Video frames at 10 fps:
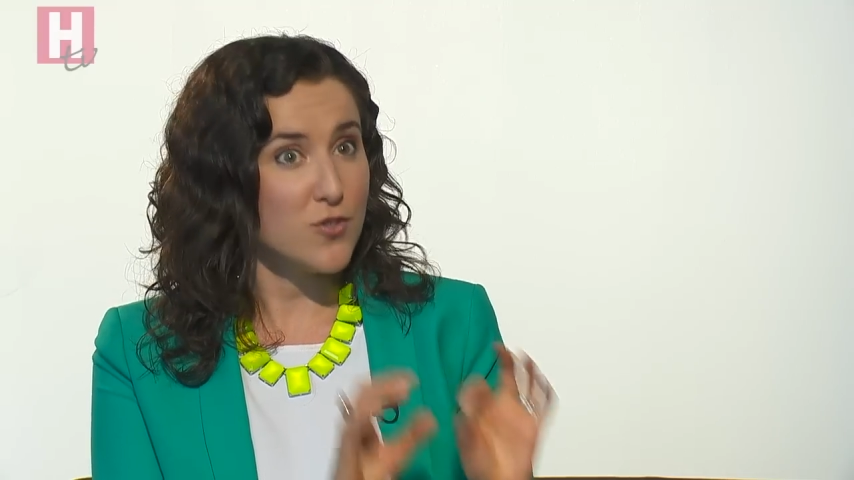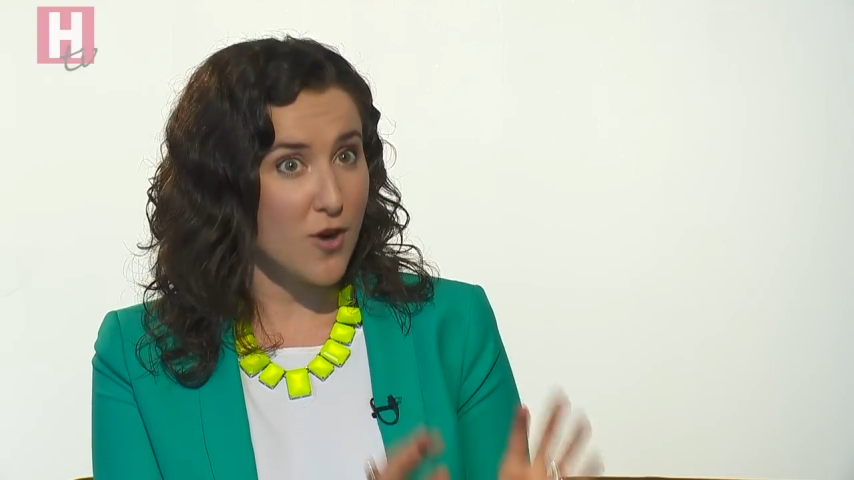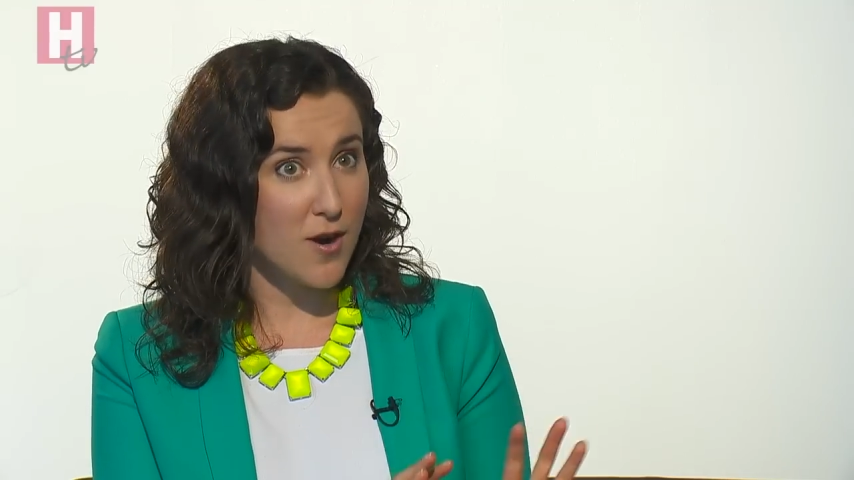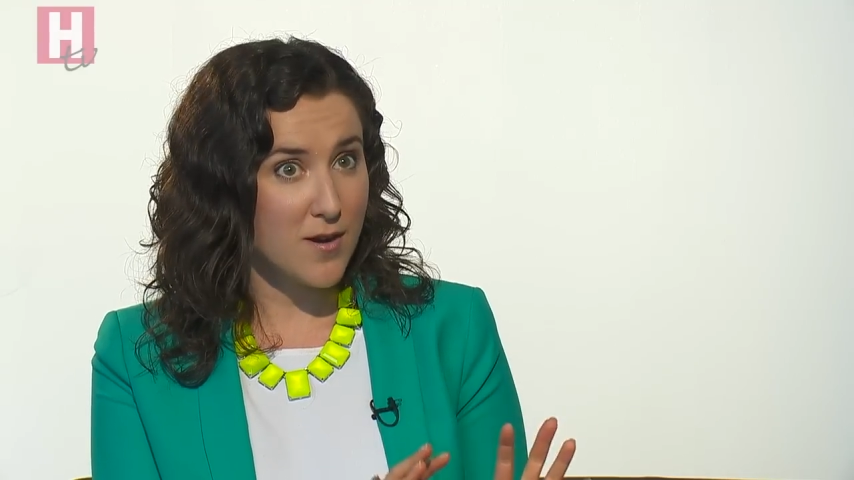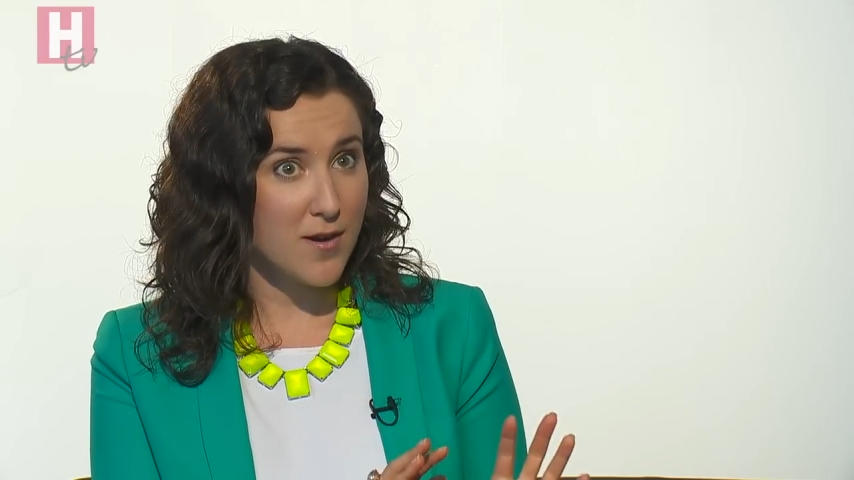
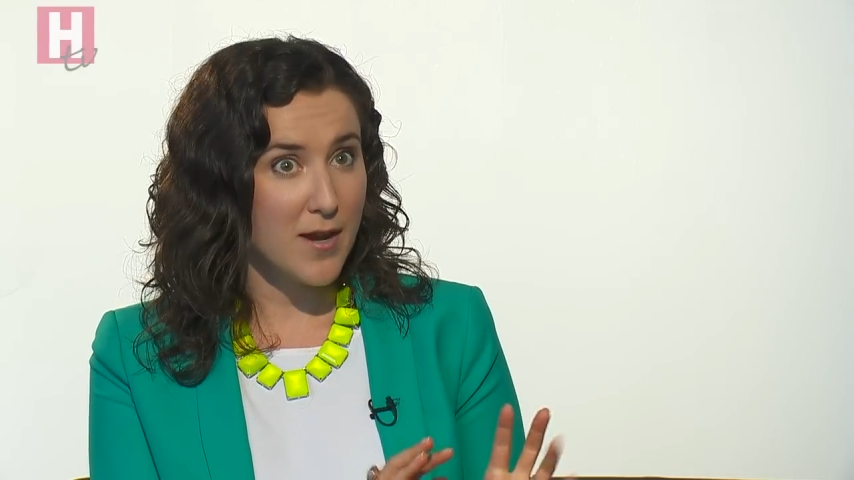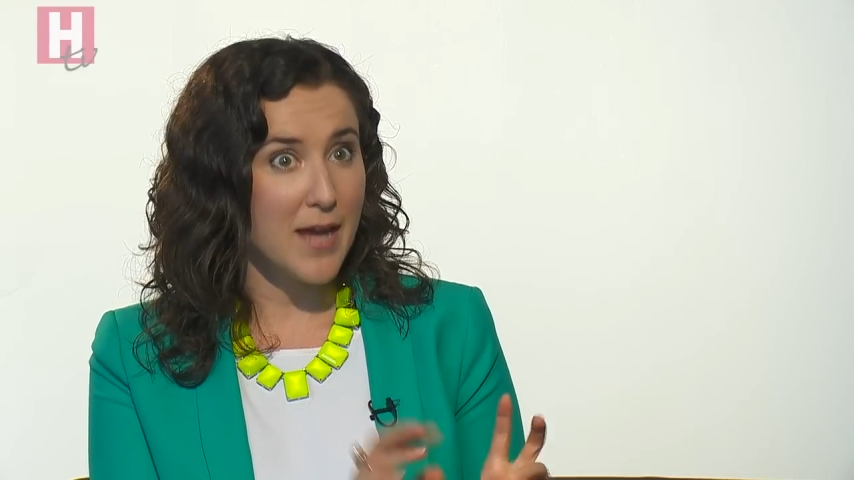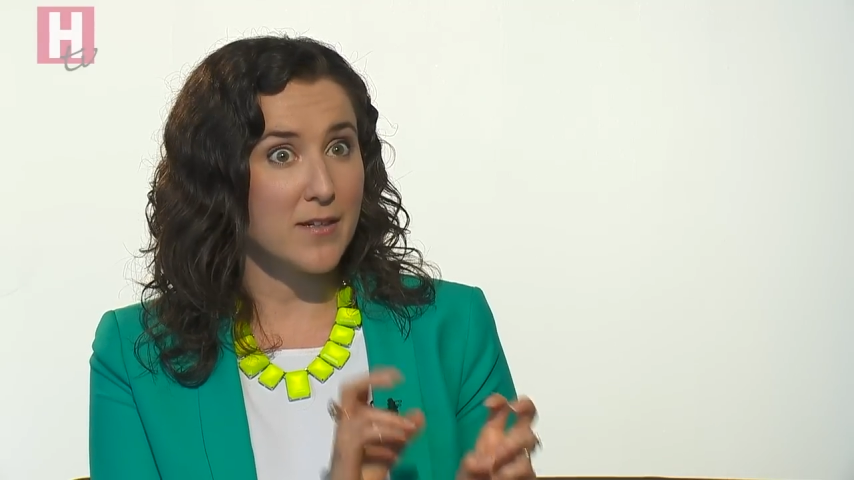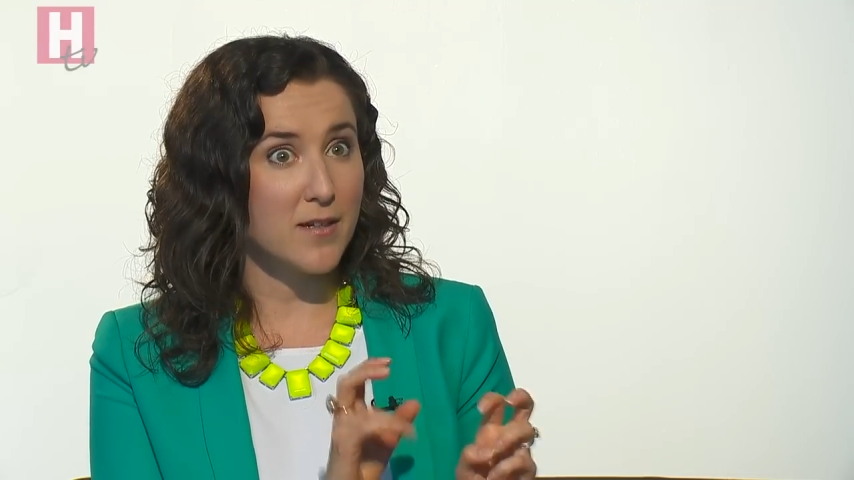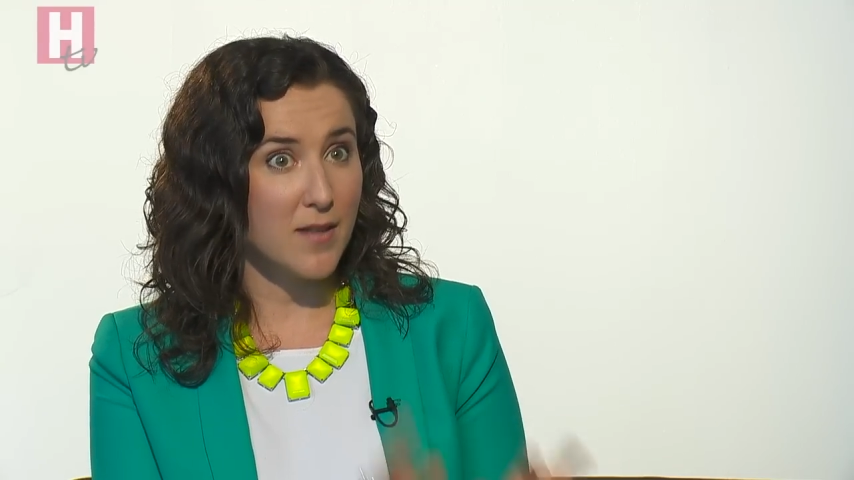dark,
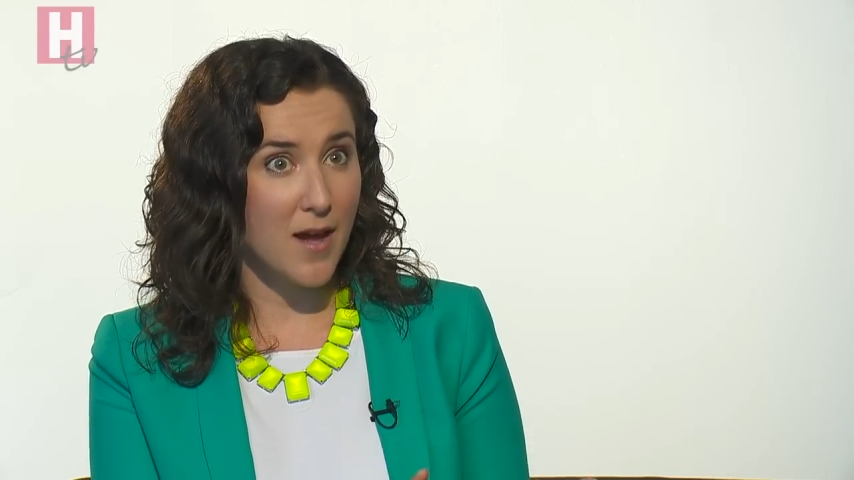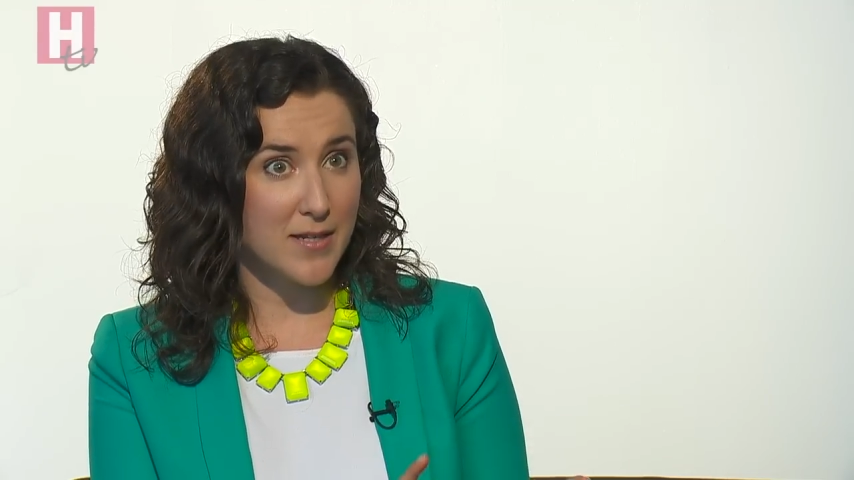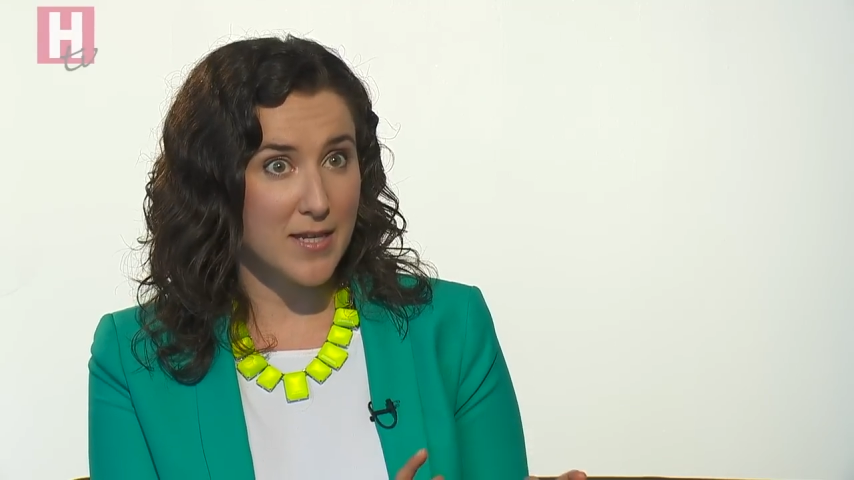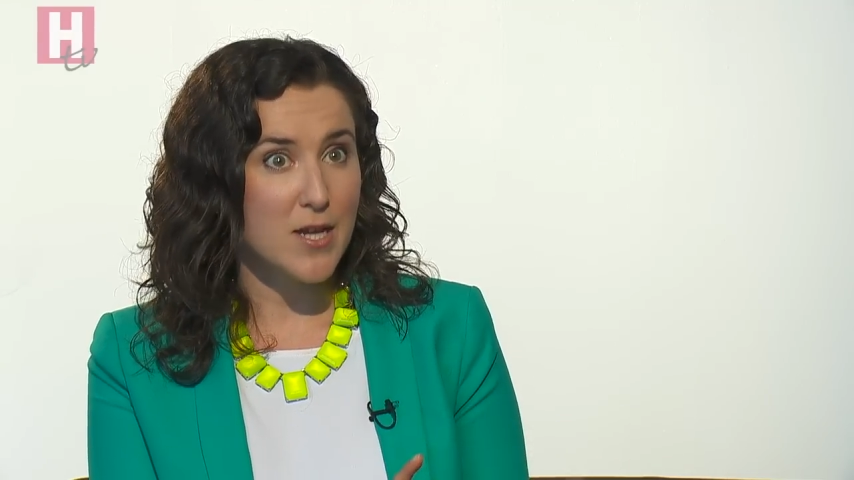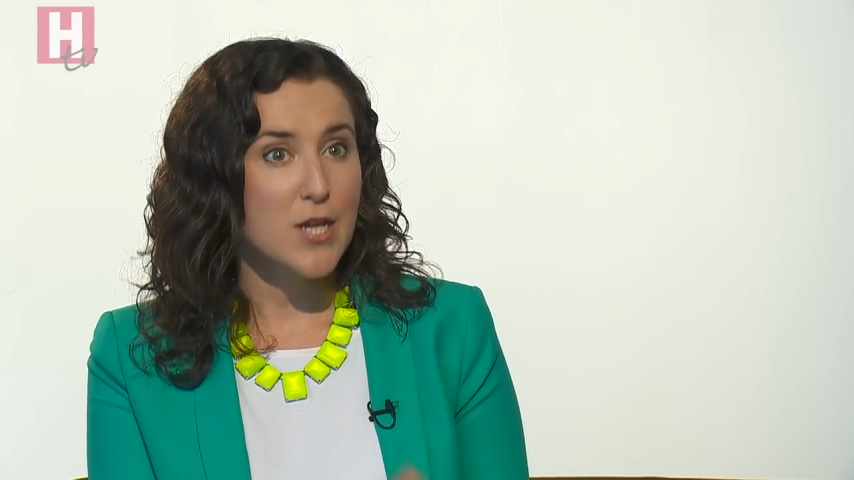and
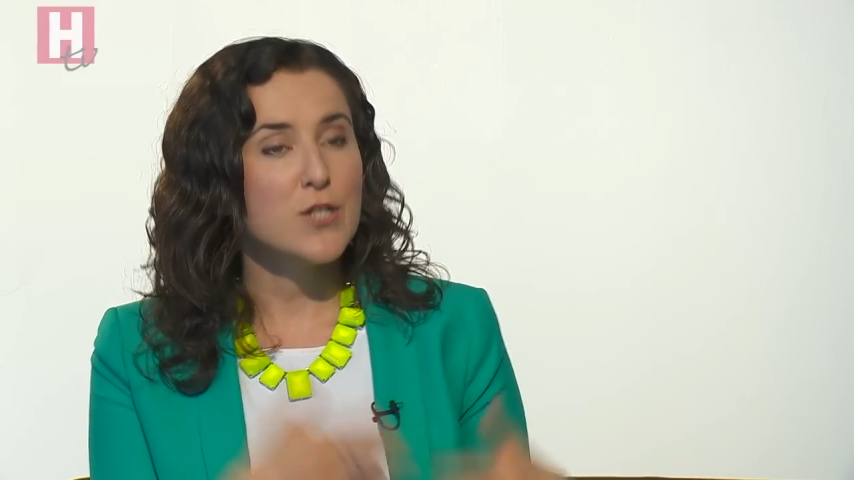cloddy.